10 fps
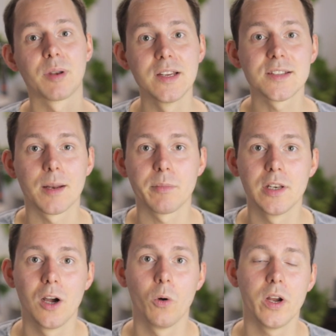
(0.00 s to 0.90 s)
please let me
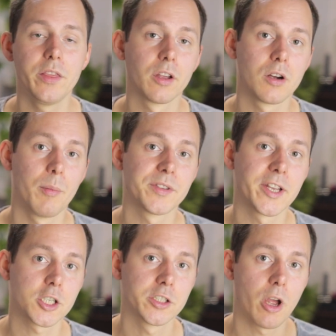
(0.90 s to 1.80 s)
know in the comment
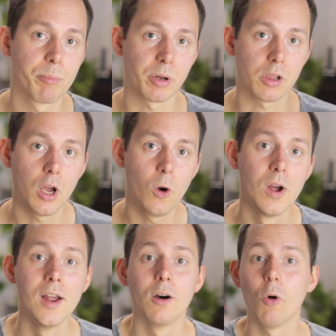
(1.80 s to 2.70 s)
section down below
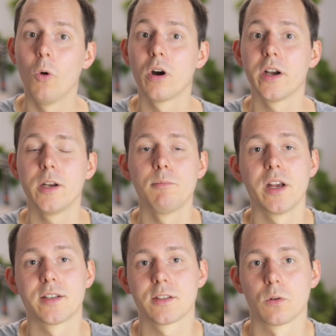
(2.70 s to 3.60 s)
or in
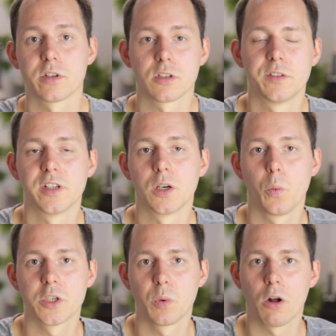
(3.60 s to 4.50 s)
my Discord server,
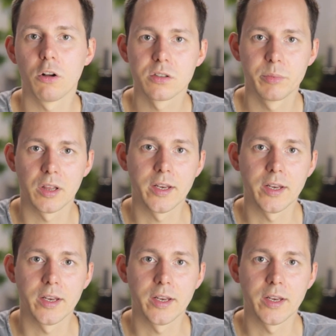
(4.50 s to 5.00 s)
which will also be